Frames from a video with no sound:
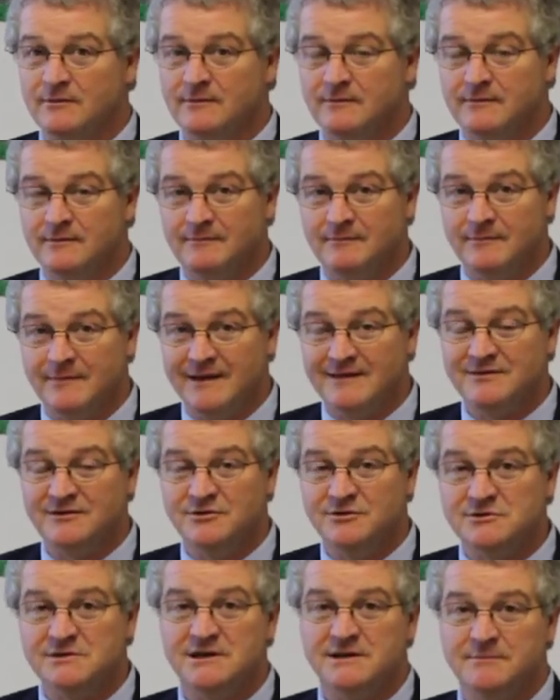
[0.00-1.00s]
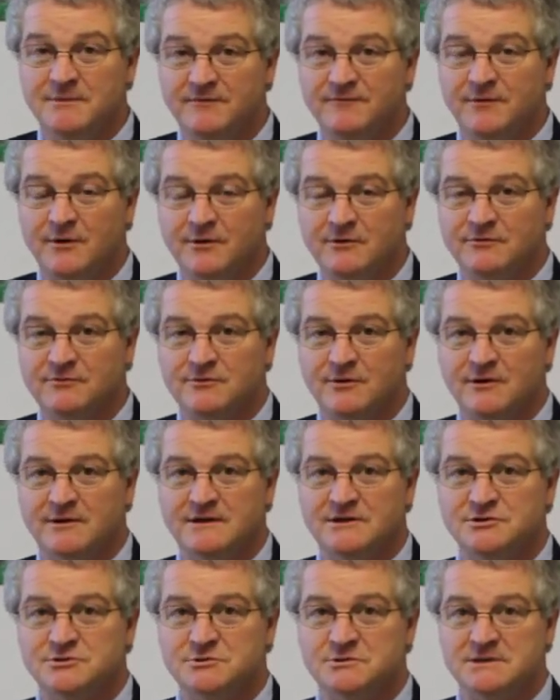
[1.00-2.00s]
the main thing you need to be focused on
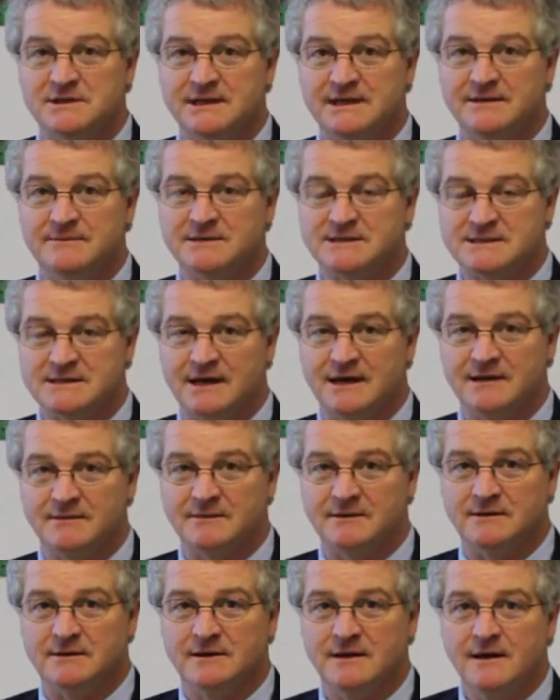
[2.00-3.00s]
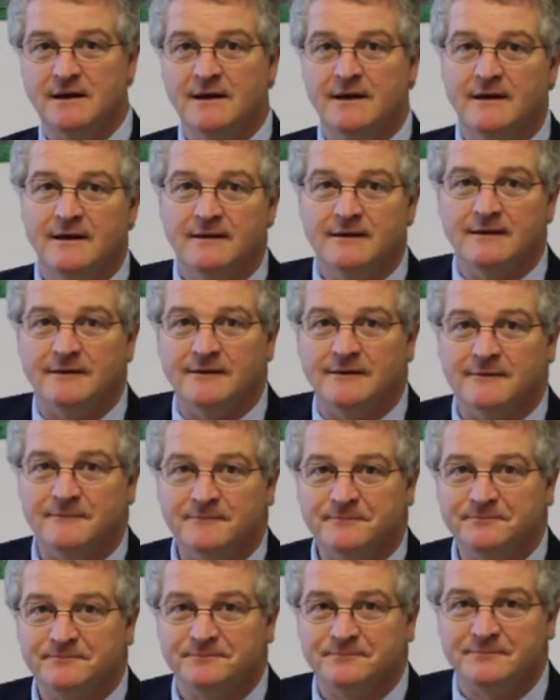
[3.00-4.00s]
is your team assignment.
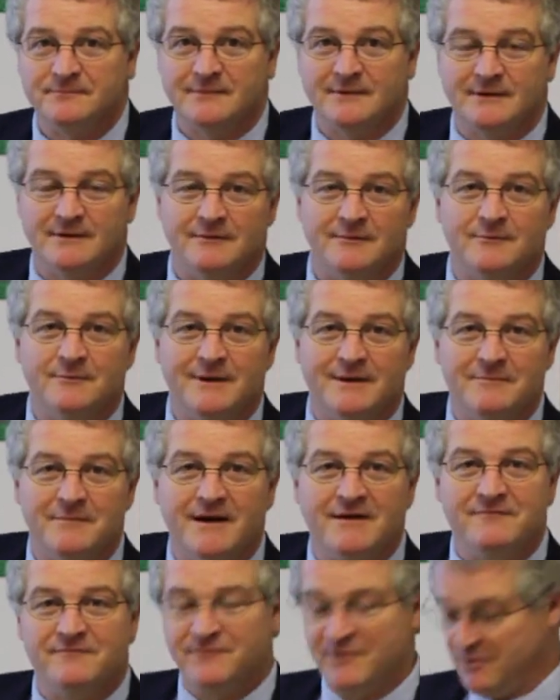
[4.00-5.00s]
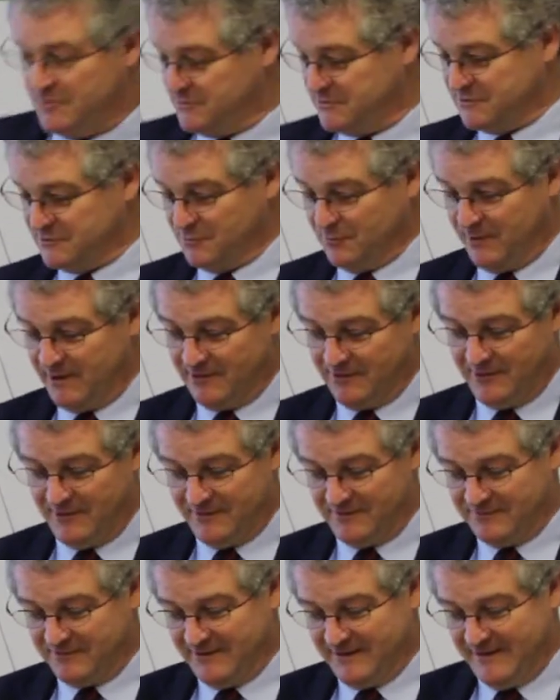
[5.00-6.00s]
Oh, and my phone just went
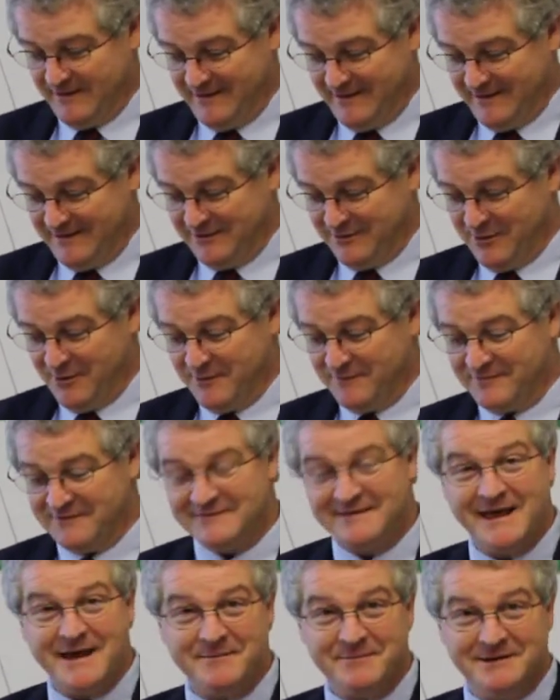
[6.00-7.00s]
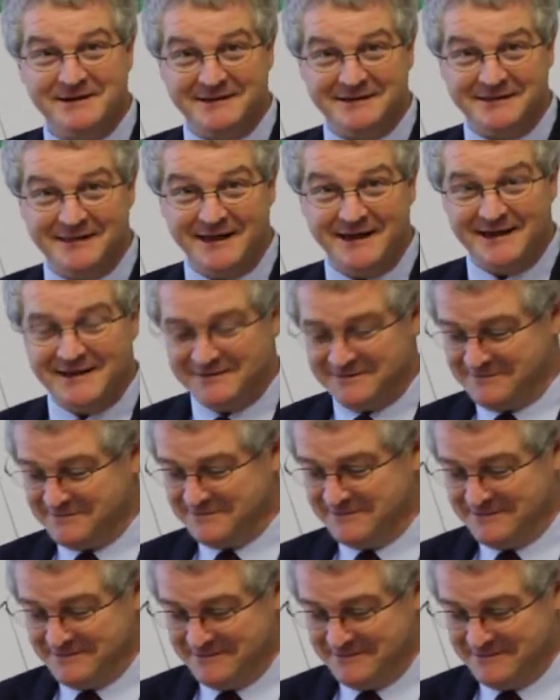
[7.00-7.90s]
off. You know, if this happened in class,